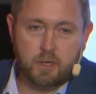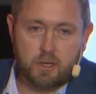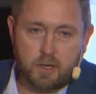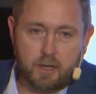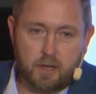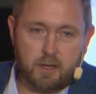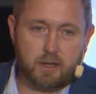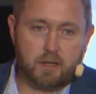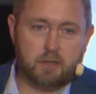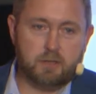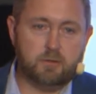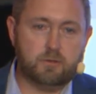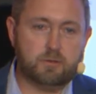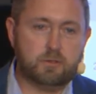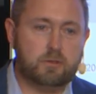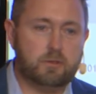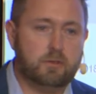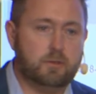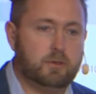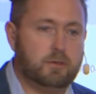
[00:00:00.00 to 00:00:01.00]
I
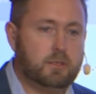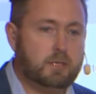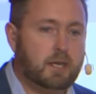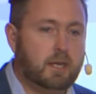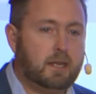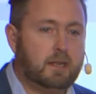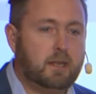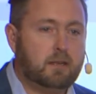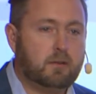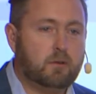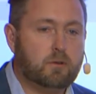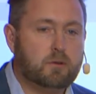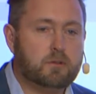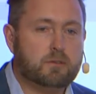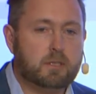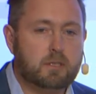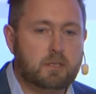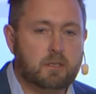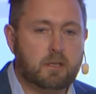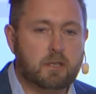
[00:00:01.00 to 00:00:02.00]
used to take that
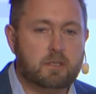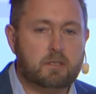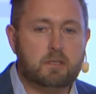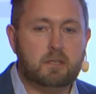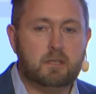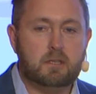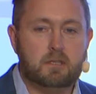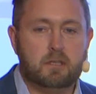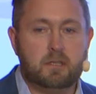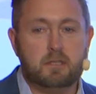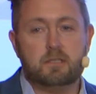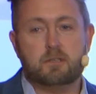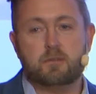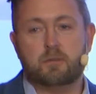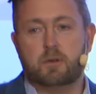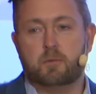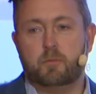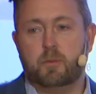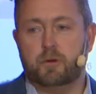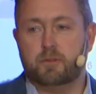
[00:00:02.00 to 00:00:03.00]
also in an
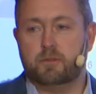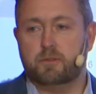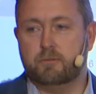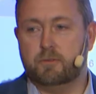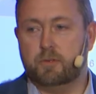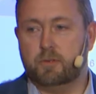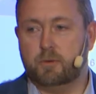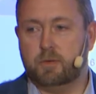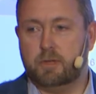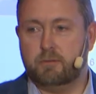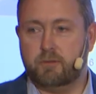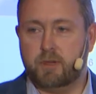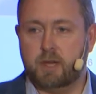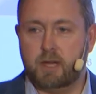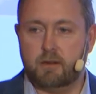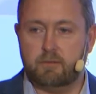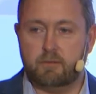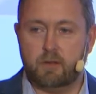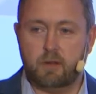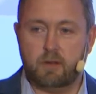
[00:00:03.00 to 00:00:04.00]
industrial point of view. If you
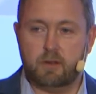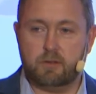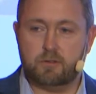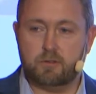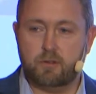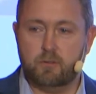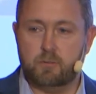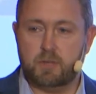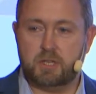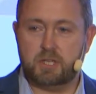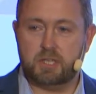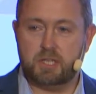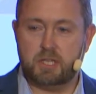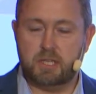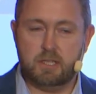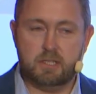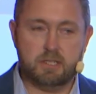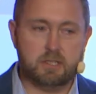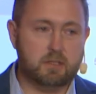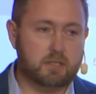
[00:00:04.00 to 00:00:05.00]
have a lot of
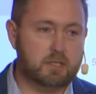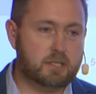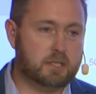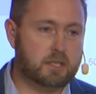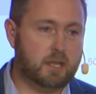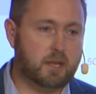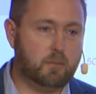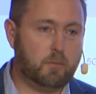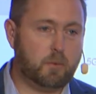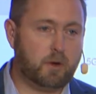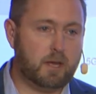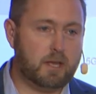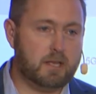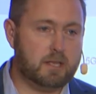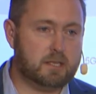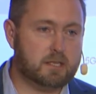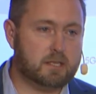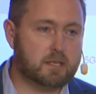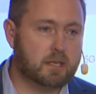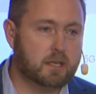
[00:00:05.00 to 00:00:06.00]
machines in the same
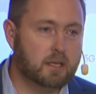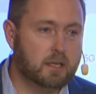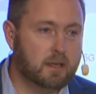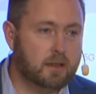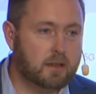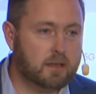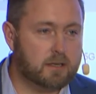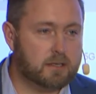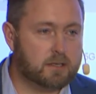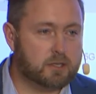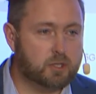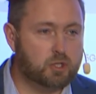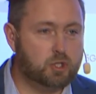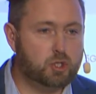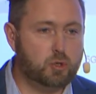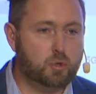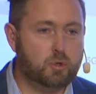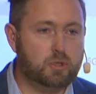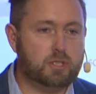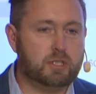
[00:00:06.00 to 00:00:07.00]
place, there's a
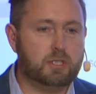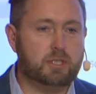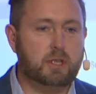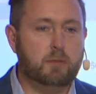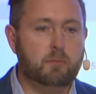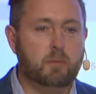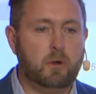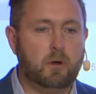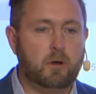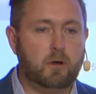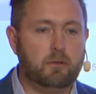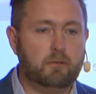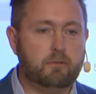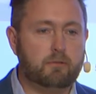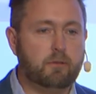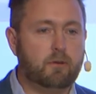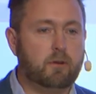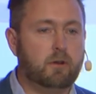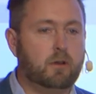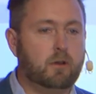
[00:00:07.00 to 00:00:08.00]
huge demand
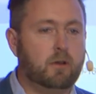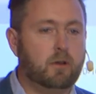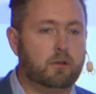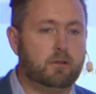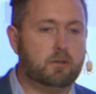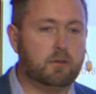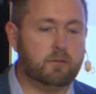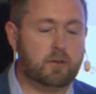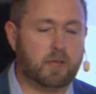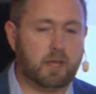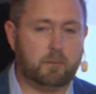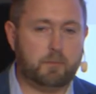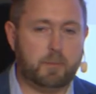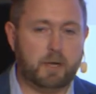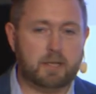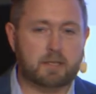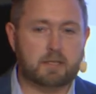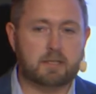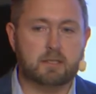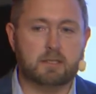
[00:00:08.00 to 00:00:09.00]
for a lot of
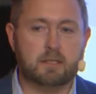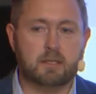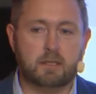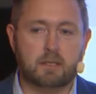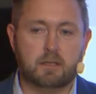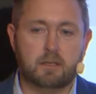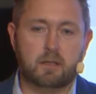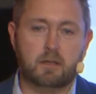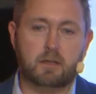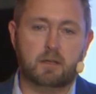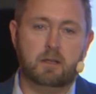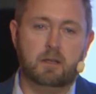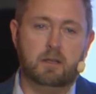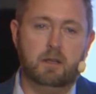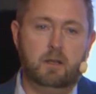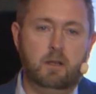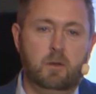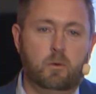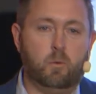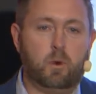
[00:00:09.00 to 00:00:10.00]
capacity in the
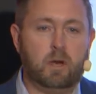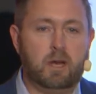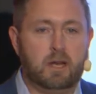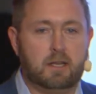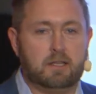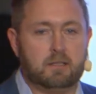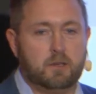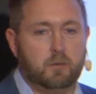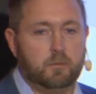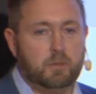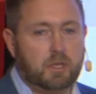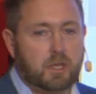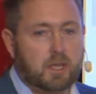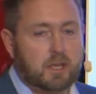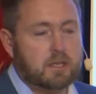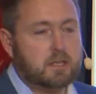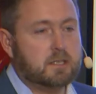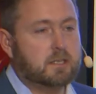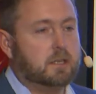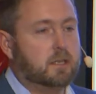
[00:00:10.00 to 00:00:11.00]
wireless
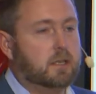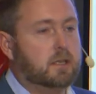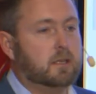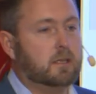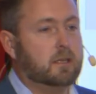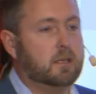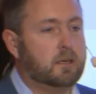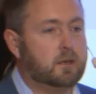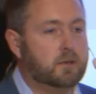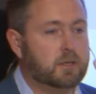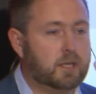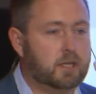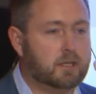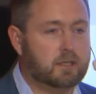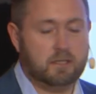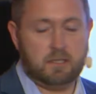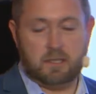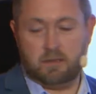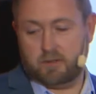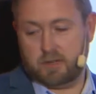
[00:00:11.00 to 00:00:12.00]
communication and
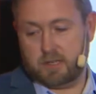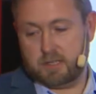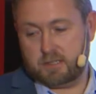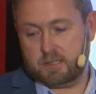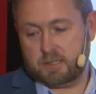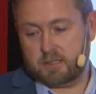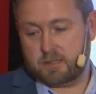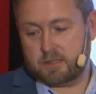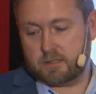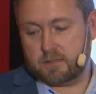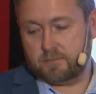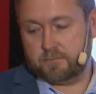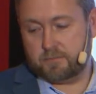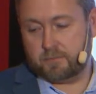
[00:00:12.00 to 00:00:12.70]
connected devices.